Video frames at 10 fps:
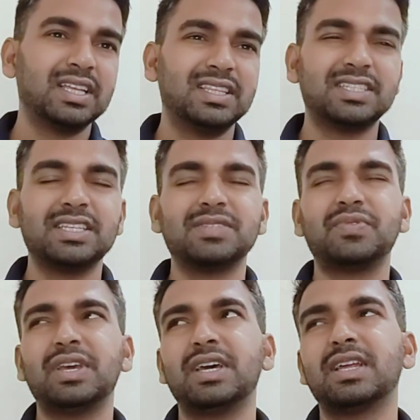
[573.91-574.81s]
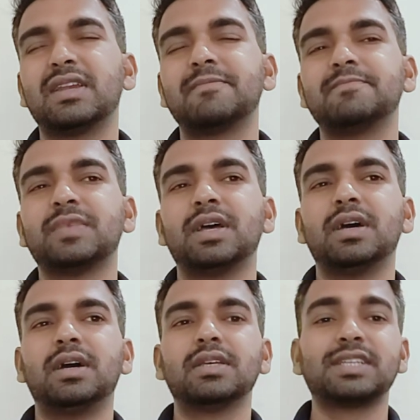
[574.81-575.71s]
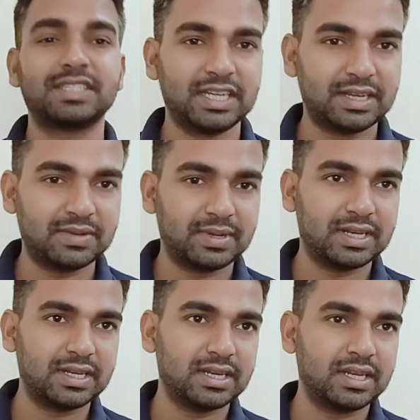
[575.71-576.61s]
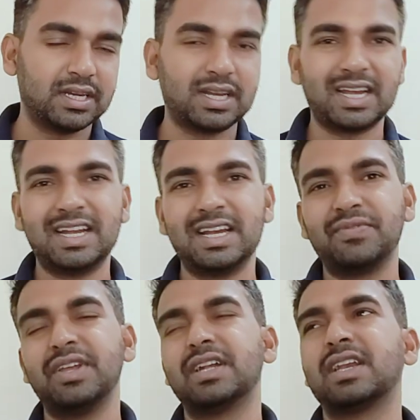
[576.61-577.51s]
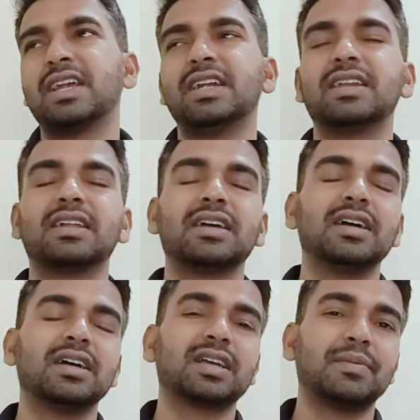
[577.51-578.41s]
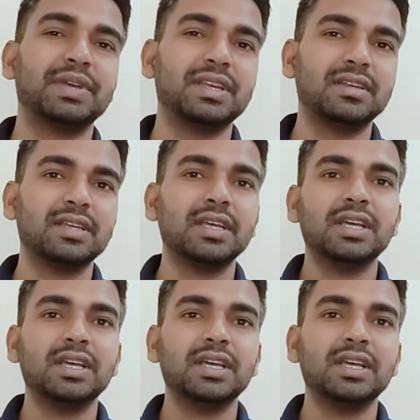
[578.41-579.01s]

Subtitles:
This is where sustainable trade and fair trade come in.